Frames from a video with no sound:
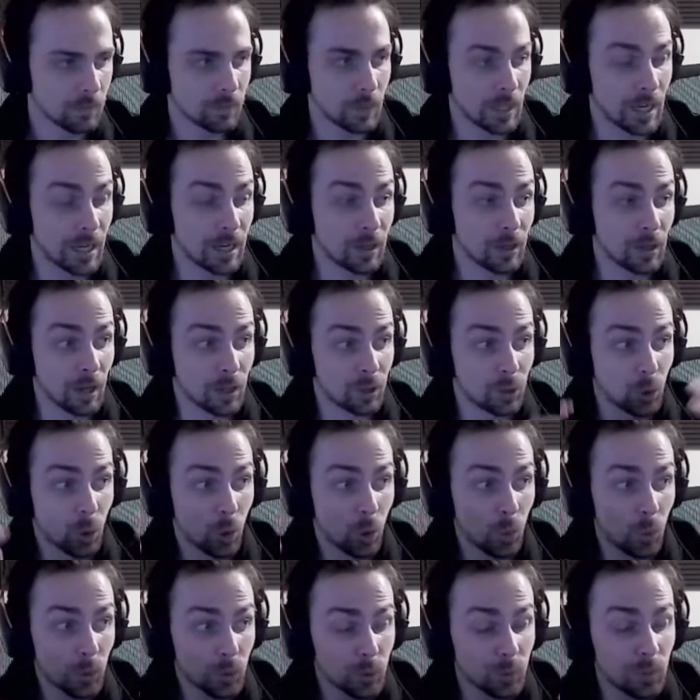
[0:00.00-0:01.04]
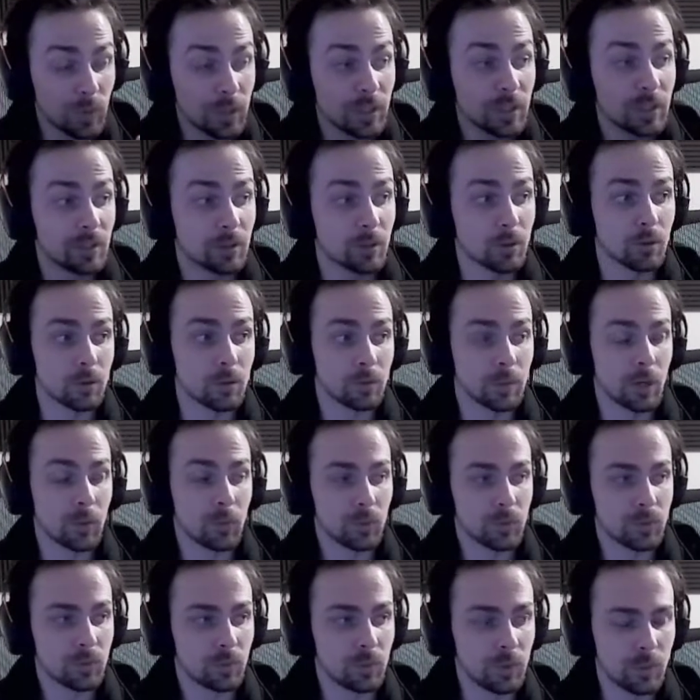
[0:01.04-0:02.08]
But I don't want to be disturbed. I
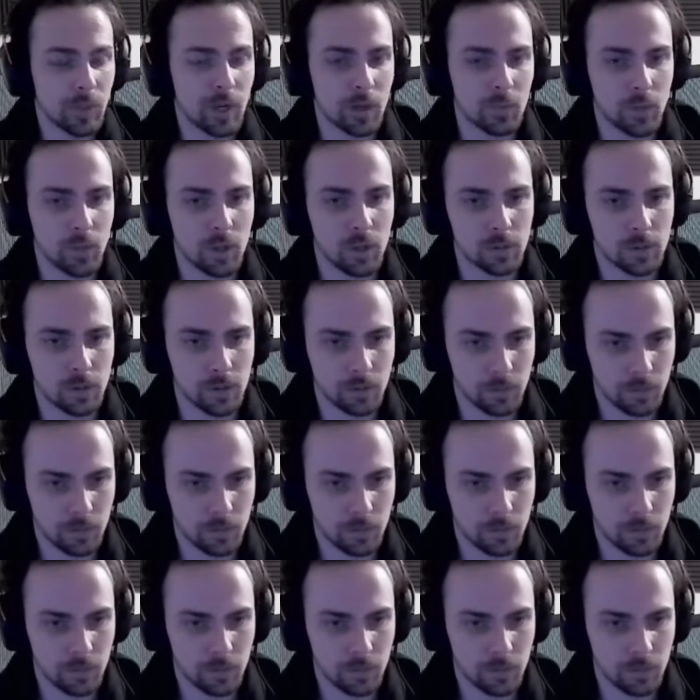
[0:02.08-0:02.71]
want to be in my bubble.